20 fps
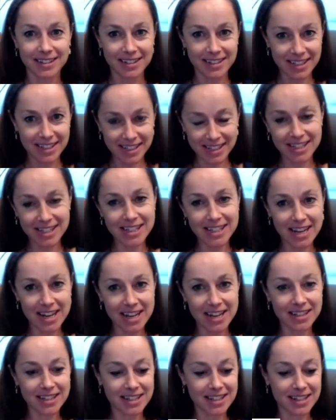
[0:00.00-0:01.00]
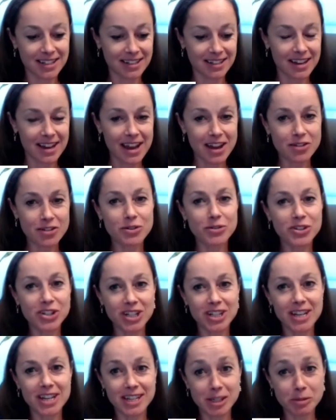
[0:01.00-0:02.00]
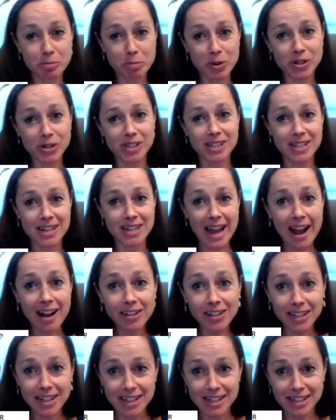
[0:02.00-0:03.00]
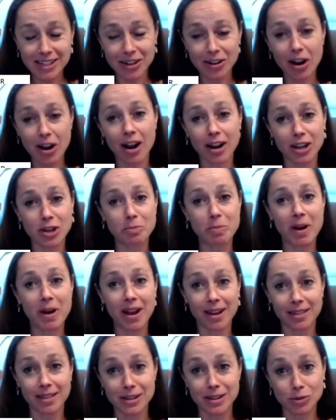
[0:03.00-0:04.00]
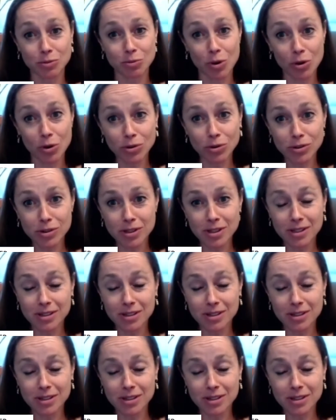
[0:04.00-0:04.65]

distinct heterogeneous personalities are occupying these roles,